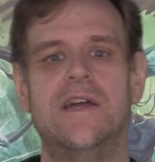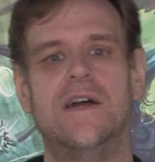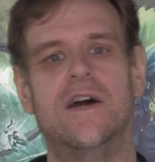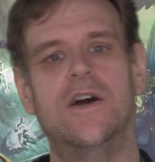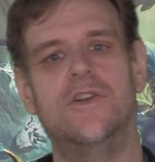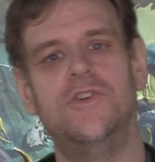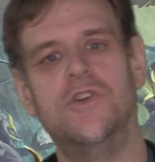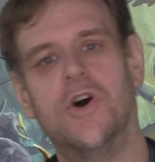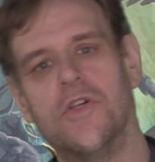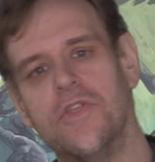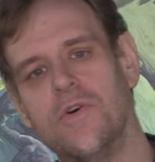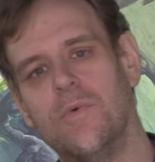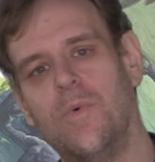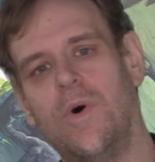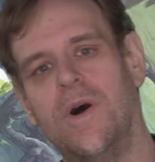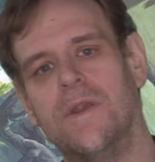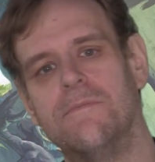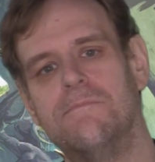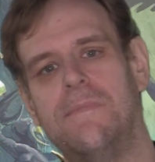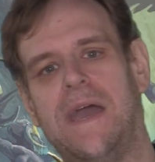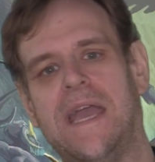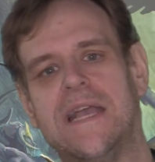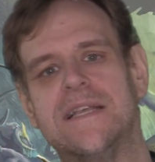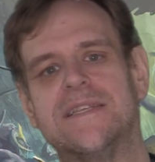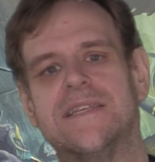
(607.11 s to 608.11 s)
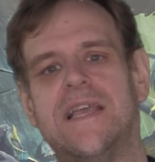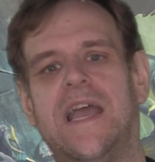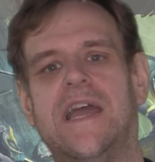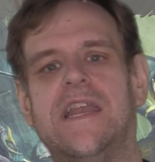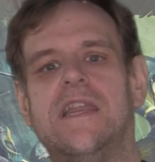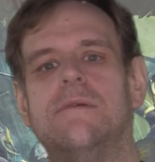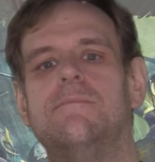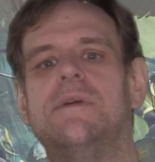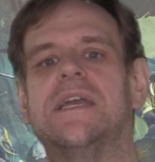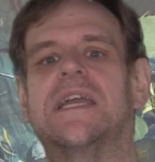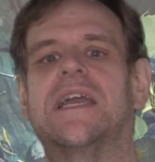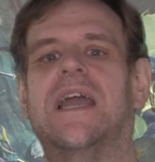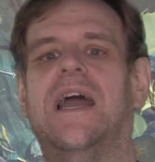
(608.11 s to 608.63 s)
Another one makes
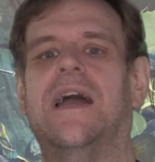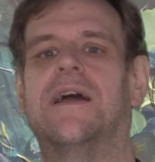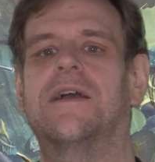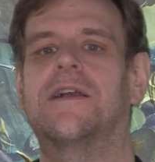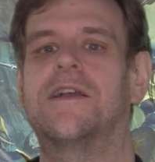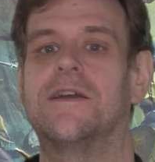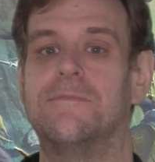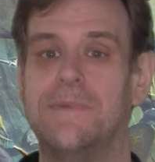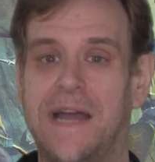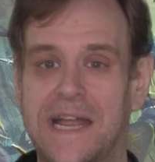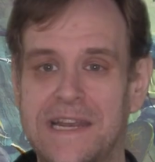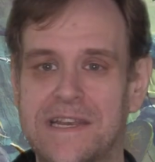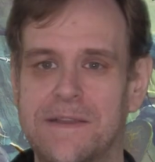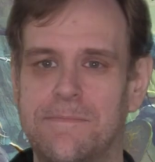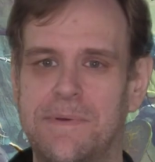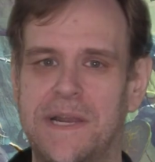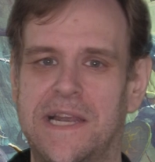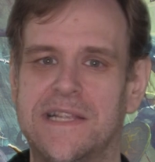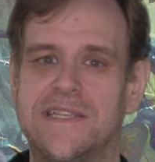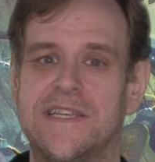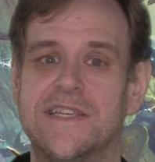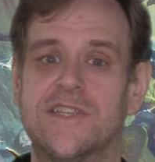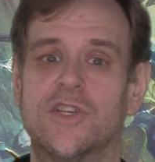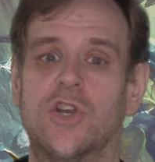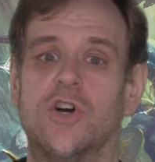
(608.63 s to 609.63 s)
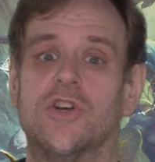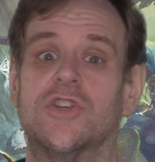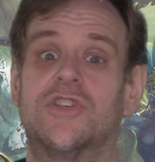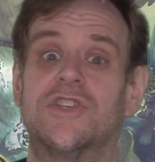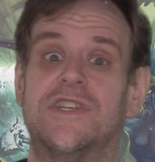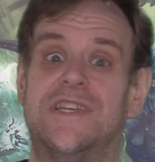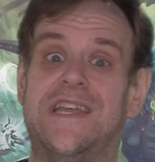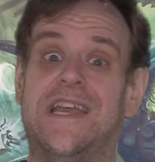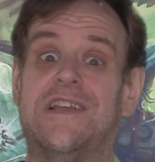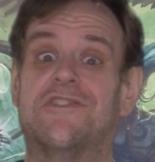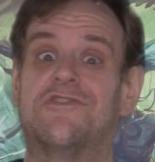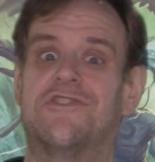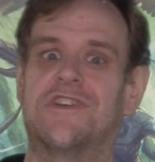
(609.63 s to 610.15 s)
enemy command abilities cost
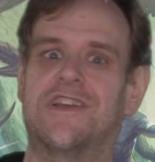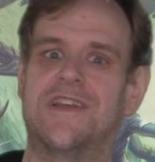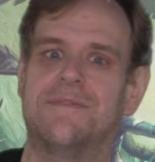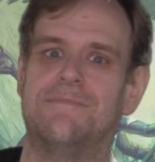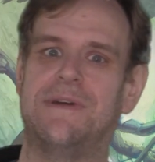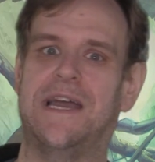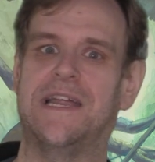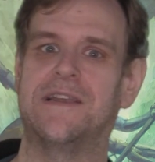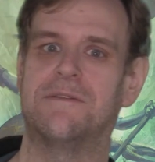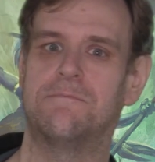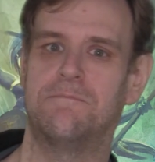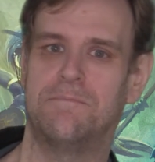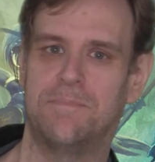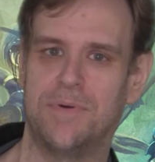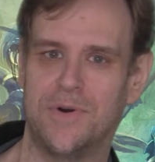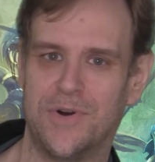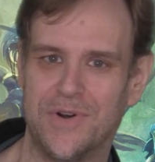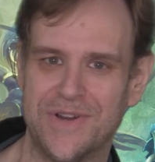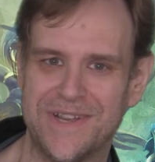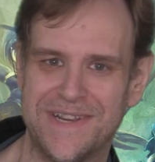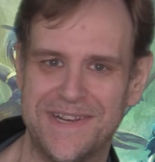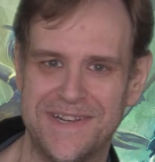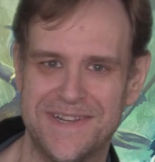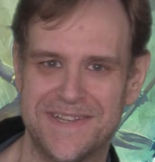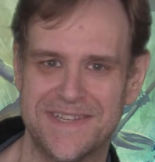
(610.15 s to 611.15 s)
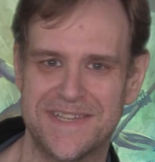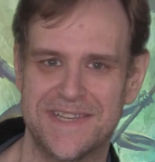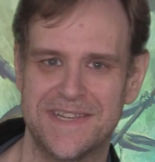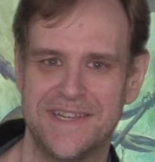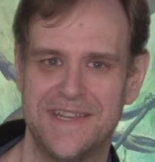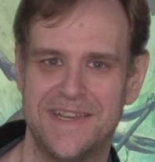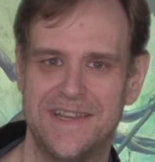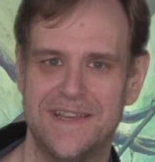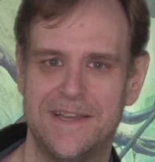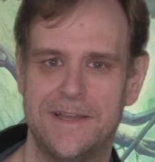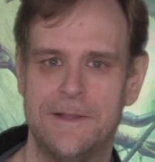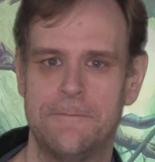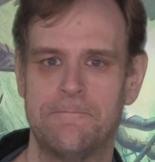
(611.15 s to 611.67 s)
an extra command point.
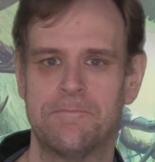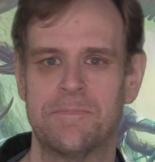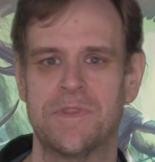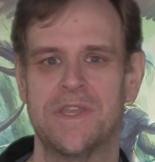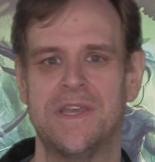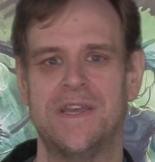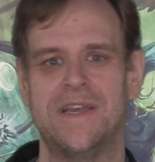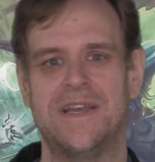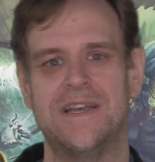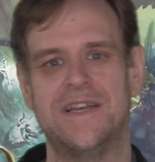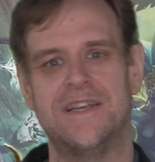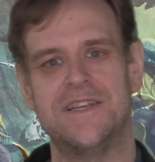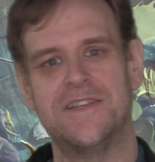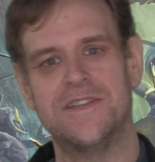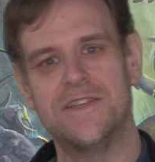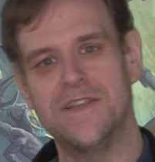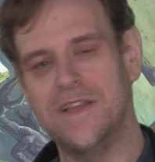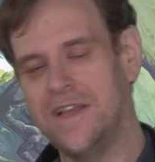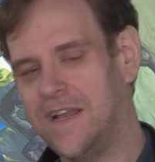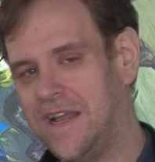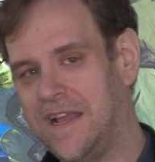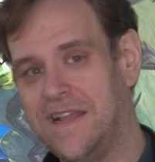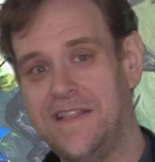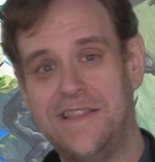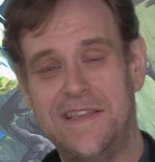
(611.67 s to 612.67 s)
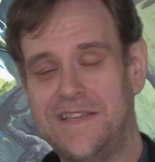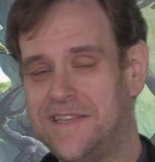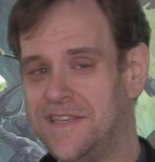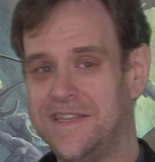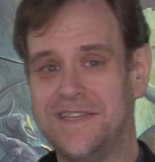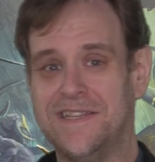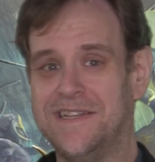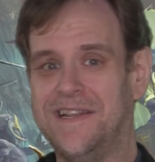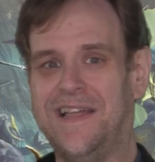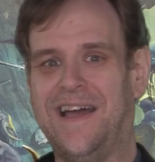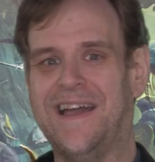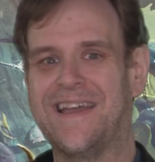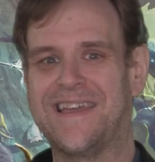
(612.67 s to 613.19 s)
And this
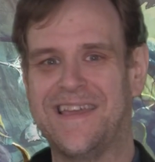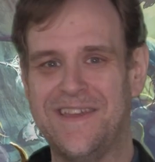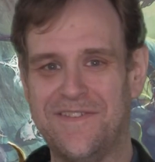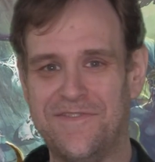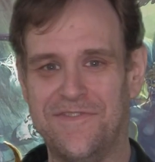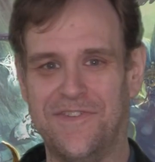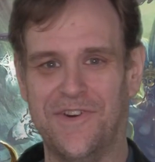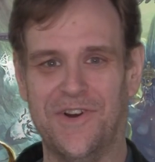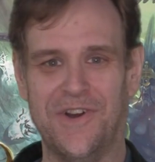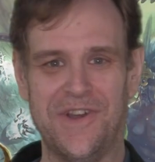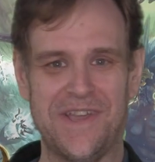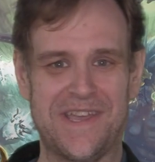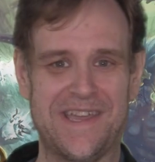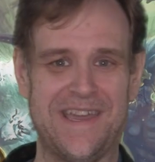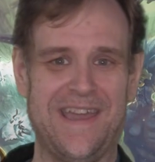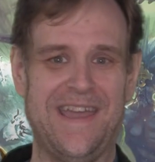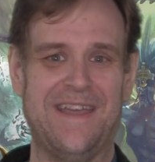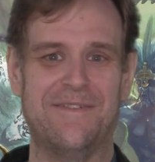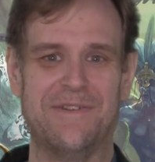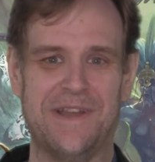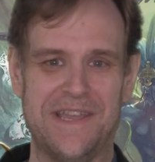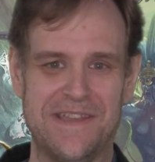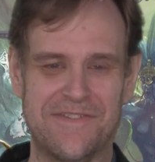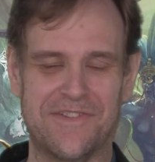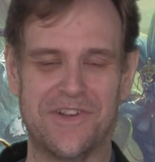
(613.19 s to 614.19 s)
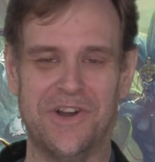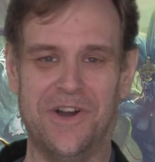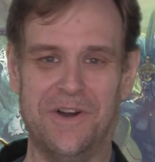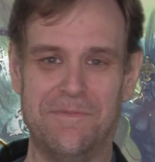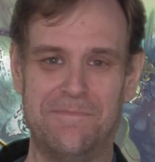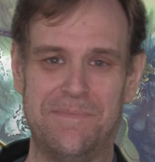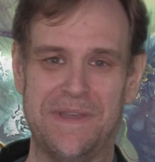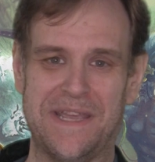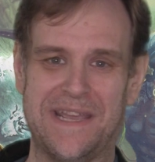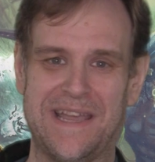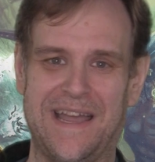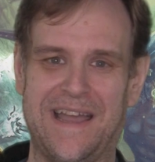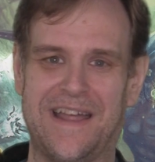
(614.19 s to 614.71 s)
isn't like in forty K where you've got a
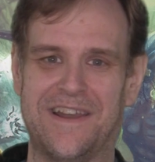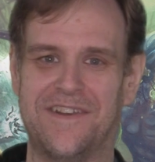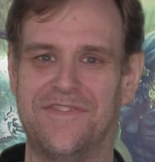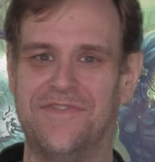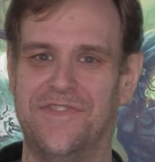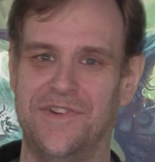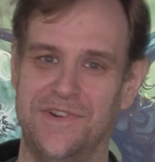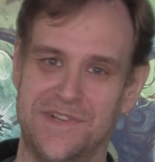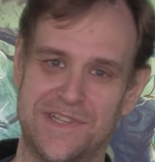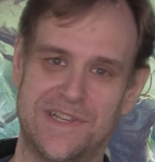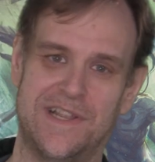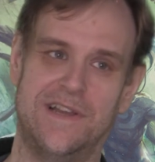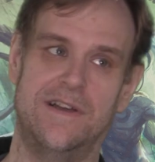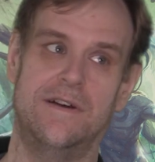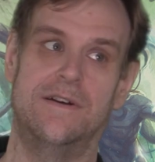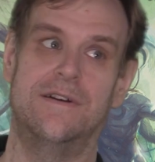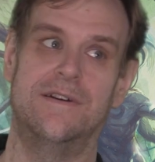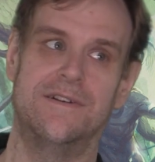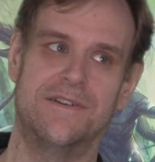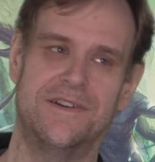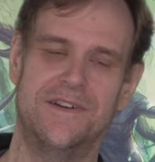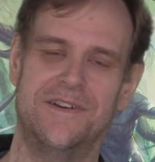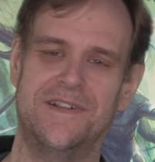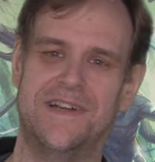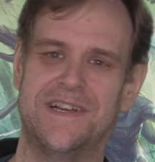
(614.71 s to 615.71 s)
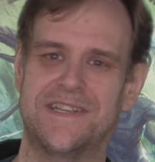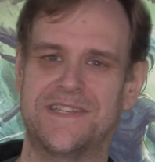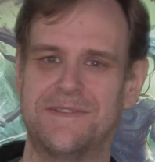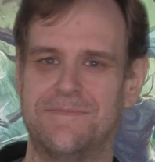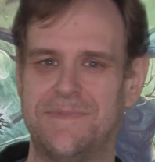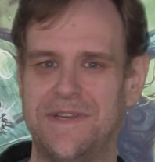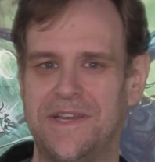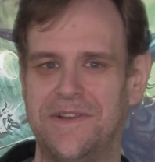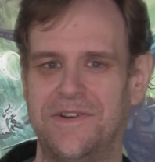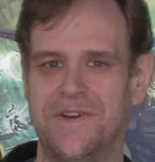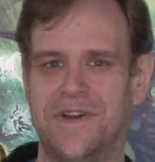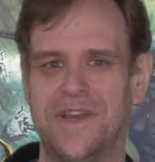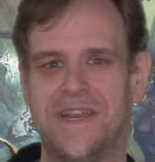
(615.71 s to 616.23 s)
big handful. It's like, oh no, that's a
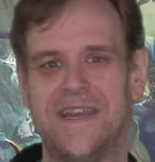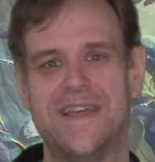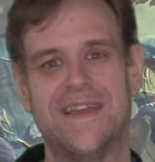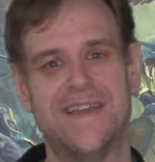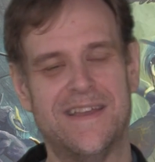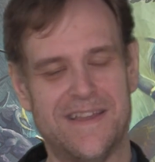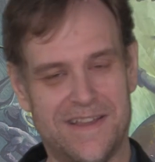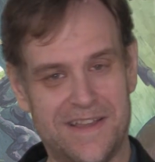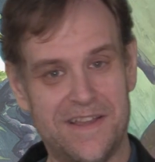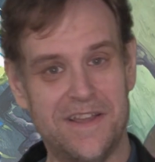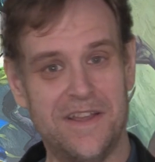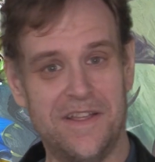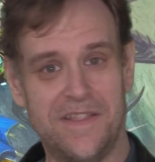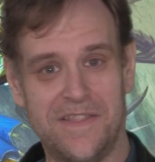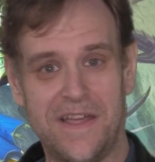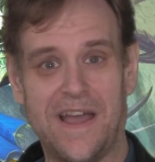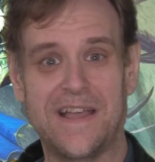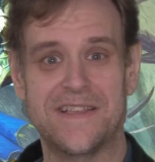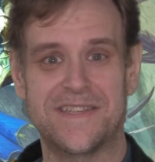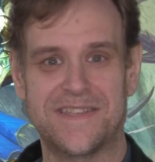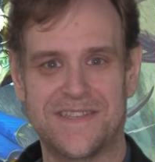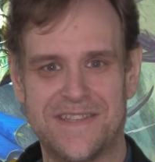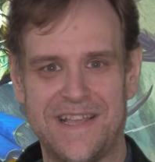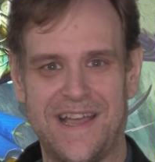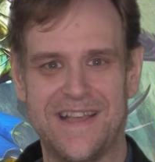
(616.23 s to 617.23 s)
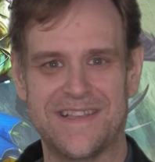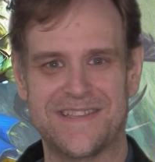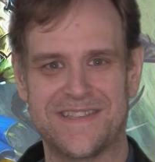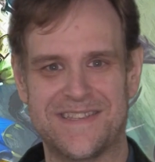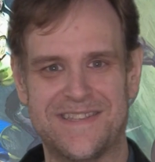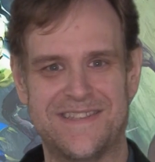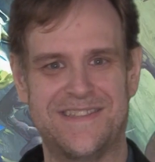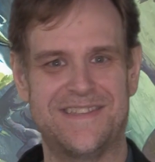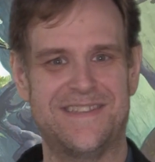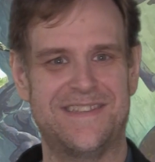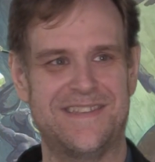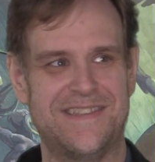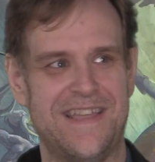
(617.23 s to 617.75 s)
bit annoying. That's,
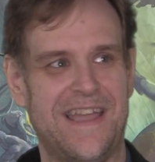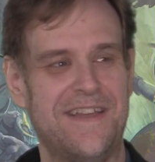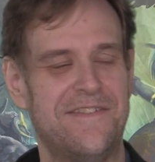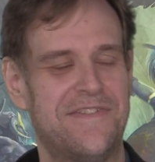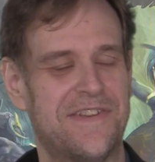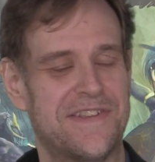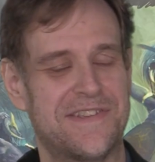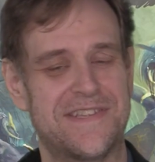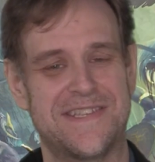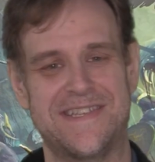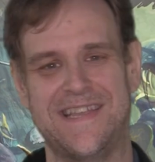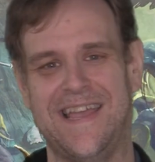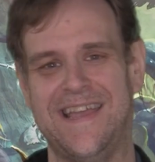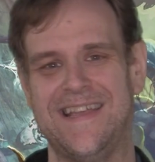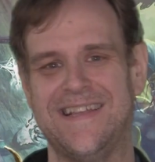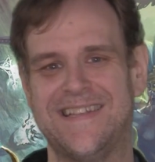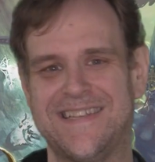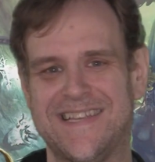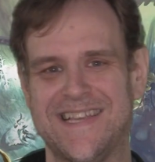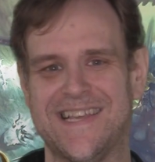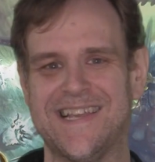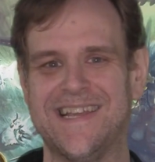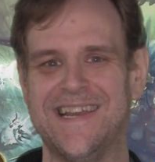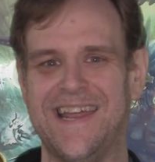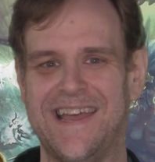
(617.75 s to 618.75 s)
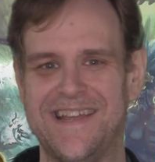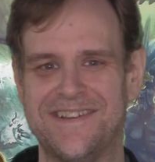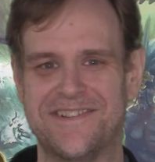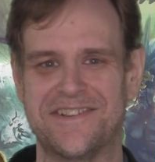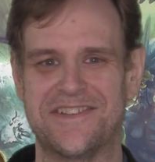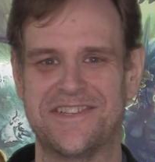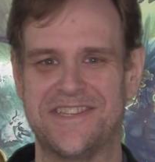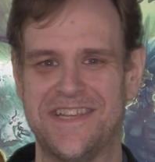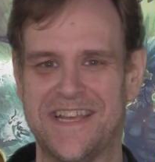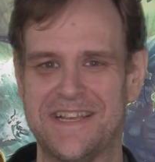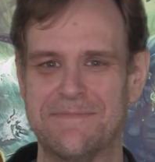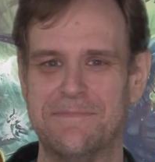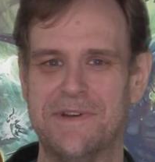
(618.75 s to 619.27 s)
that's devastating in Age
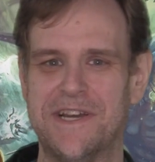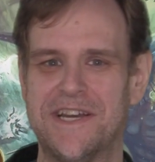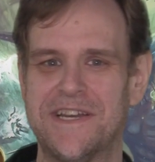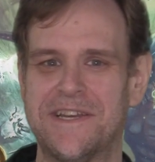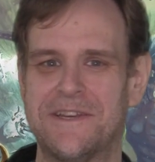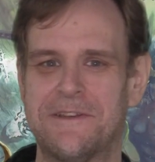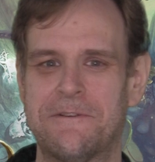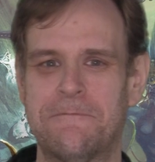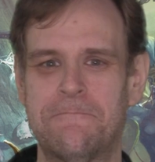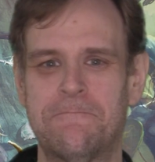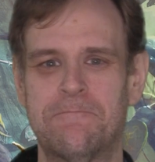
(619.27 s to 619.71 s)
of Sigmar.